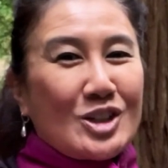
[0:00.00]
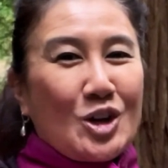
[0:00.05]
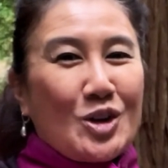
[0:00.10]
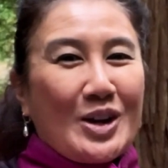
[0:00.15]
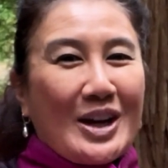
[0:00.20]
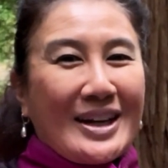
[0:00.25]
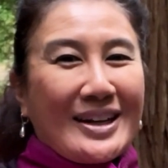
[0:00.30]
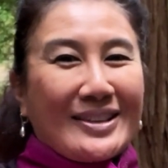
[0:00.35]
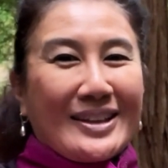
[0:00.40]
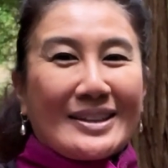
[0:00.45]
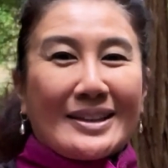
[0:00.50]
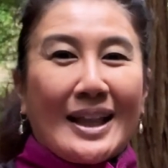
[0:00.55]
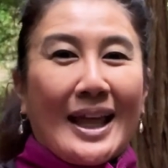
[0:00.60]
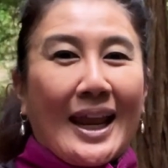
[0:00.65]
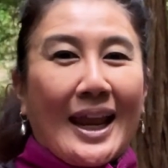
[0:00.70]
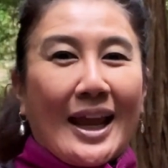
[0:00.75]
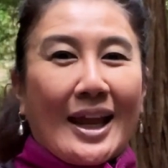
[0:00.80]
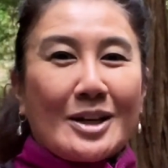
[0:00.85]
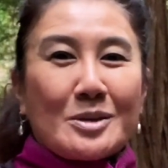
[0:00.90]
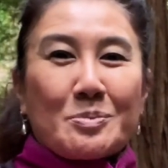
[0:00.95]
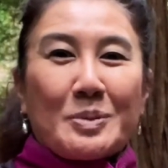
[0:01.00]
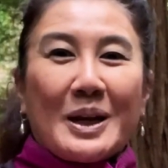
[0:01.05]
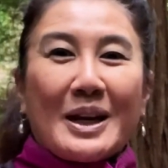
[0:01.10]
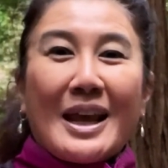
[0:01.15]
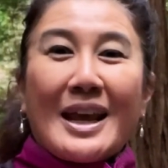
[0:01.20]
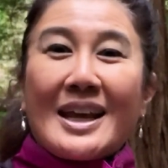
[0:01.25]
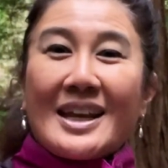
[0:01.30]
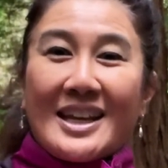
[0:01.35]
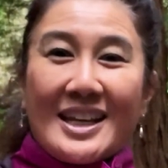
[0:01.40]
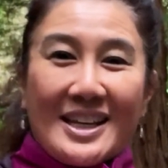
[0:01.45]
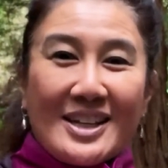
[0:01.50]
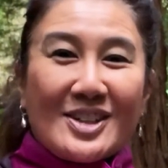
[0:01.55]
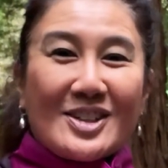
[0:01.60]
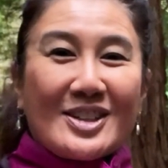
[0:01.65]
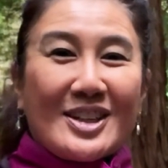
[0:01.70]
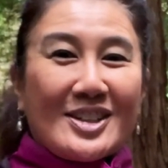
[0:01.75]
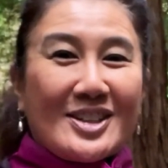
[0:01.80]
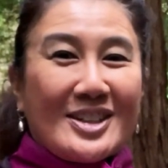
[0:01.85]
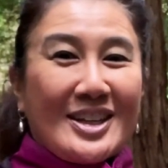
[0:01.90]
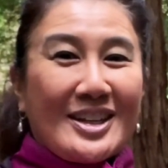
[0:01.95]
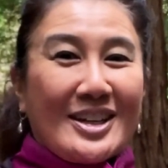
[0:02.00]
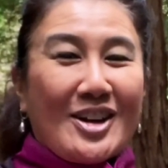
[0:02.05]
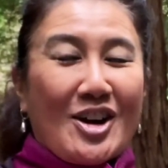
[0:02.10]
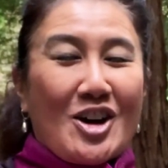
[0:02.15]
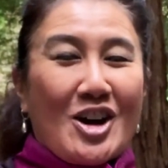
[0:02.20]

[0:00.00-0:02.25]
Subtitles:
donated the land, but he insisted